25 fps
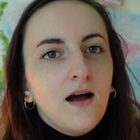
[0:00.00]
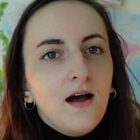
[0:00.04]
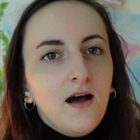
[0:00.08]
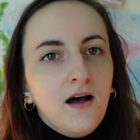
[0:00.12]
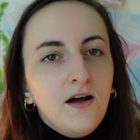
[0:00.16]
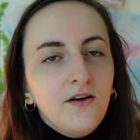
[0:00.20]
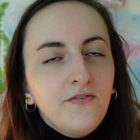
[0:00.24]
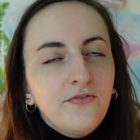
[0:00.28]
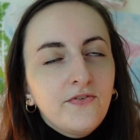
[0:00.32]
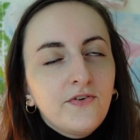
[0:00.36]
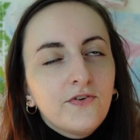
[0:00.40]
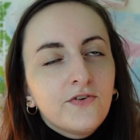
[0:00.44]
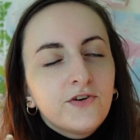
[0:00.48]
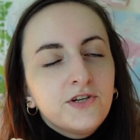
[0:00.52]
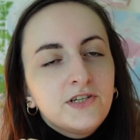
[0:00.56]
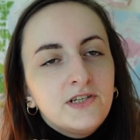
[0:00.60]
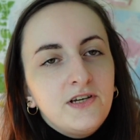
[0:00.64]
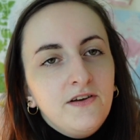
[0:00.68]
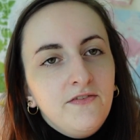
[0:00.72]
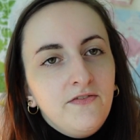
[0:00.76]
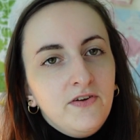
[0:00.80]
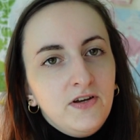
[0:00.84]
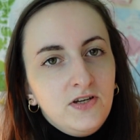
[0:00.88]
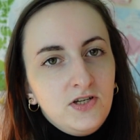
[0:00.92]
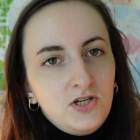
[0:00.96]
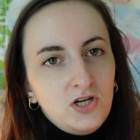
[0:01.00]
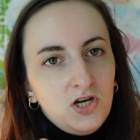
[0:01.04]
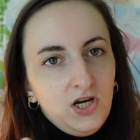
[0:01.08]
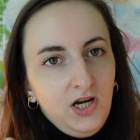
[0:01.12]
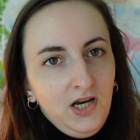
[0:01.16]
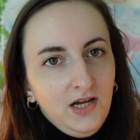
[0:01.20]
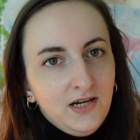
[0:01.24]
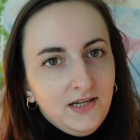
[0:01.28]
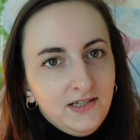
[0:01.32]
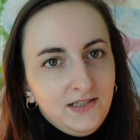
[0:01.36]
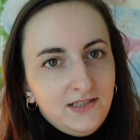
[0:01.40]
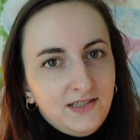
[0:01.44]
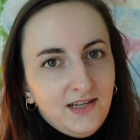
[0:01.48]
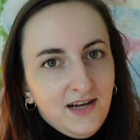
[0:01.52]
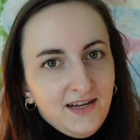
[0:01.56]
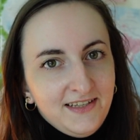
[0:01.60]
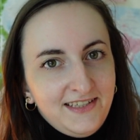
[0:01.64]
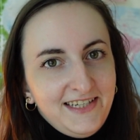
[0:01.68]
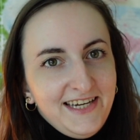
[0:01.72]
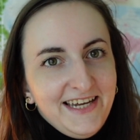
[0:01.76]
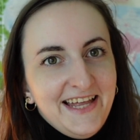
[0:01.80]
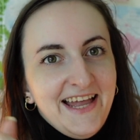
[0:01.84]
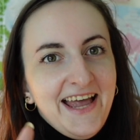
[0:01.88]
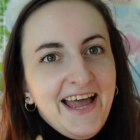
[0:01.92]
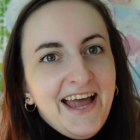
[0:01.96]
Of course, eventually I
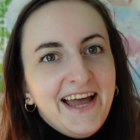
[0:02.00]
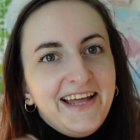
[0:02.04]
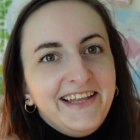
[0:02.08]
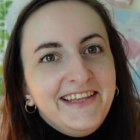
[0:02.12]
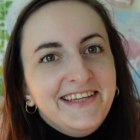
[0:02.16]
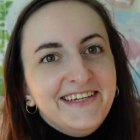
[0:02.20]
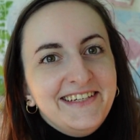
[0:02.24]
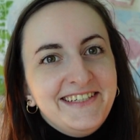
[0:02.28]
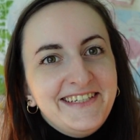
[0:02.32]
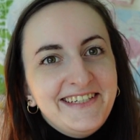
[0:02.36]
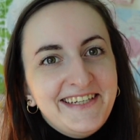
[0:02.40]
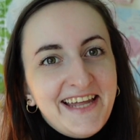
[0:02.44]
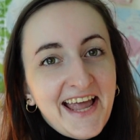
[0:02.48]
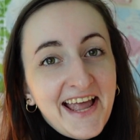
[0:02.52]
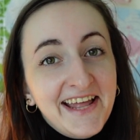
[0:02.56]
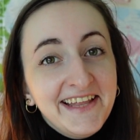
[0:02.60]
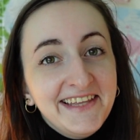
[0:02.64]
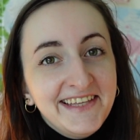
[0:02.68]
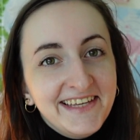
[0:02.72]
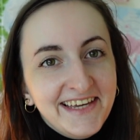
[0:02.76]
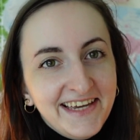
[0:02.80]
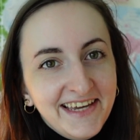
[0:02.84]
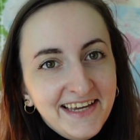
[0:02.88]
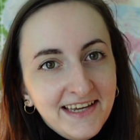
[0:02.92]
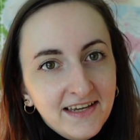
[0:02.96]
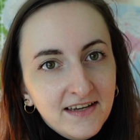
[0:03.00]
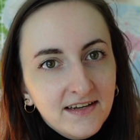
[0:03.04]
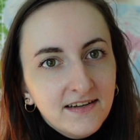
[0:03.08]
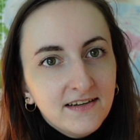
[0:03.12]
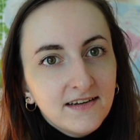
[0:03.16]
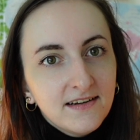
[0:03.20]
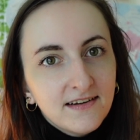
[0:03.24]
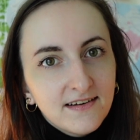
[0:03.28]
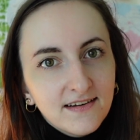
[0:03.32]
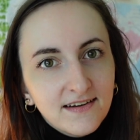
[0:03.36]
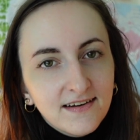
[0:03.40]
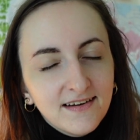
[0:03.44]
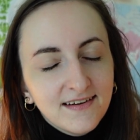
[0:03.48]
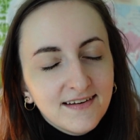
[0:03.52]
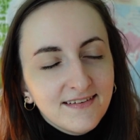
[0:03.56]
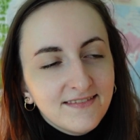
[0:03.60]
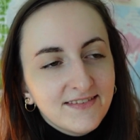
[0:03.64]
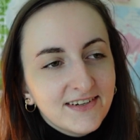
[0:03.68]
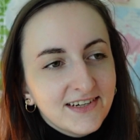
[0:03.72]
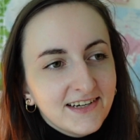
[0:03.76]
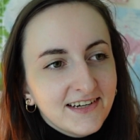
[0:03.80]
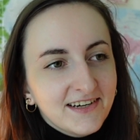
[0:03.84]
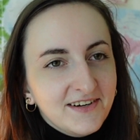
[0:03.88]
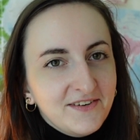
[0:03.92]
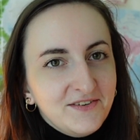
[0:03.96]
started understanding
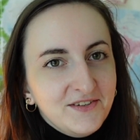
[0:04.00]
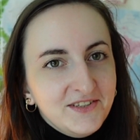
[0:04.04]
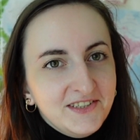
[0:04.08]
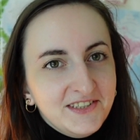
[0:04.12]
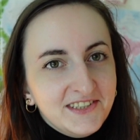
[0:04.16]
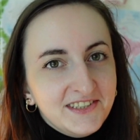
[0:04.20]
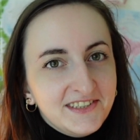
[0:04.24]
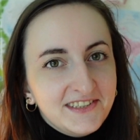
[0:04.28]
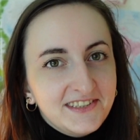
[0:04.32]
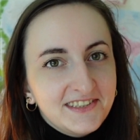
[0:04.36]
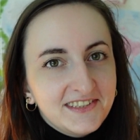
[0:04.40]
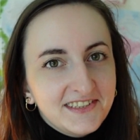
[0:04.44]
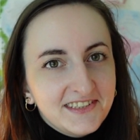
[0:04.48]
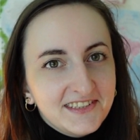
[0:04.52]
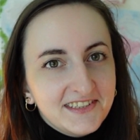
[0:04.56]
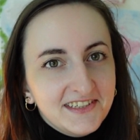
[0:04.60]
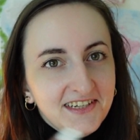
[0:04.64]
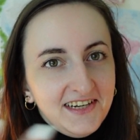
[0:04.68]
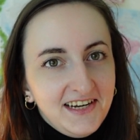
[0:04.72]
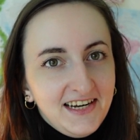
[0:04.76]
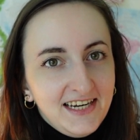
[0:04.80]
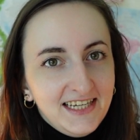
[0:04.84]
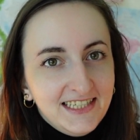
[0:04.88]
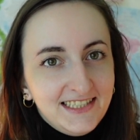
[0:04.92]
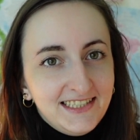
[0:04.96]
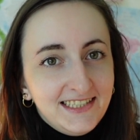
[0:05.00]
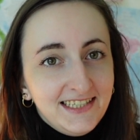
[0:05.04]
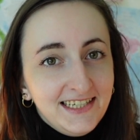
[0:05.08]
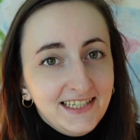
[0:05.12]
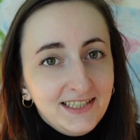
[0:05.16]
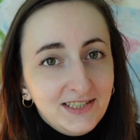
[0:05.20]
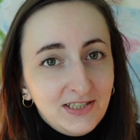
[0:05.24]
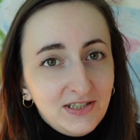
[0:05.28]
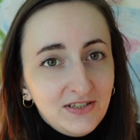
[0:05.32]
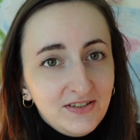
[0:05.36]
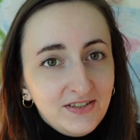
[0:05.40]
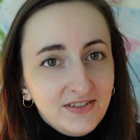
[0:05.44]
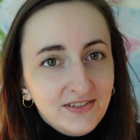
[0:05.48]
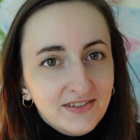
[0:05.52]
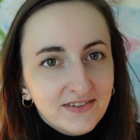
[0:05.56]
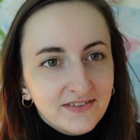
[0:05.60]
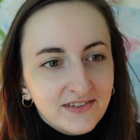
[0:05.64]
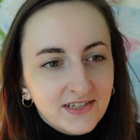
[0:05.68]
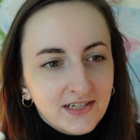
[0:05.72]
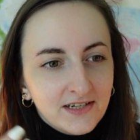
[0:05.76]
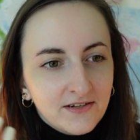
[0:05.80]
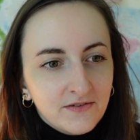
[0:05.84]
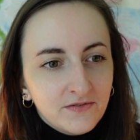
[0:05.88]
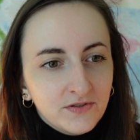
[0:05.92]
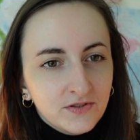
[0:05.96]
what I was listening to,
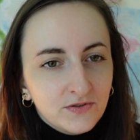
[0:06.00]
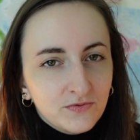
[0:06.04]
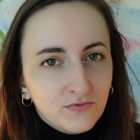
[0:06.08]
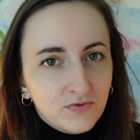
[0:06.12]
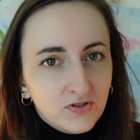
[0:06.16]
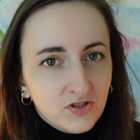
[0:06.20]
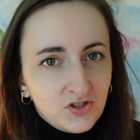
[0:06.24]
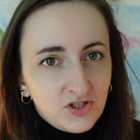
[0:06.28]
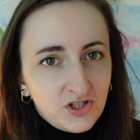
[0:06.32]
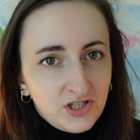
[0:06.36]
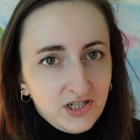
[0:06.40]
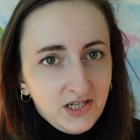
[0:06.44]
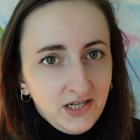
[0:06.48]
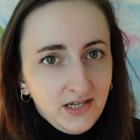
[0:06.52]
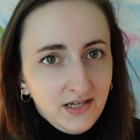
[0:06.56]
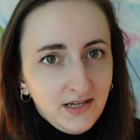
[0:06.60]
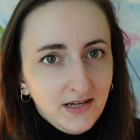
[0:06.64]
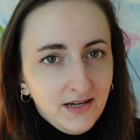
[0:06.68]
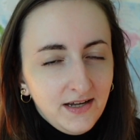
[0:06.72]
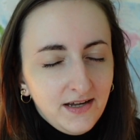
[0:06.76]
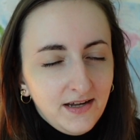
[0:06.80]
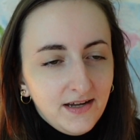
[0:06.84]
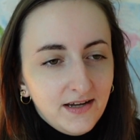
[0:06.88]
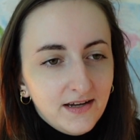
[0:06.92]
what I was watching,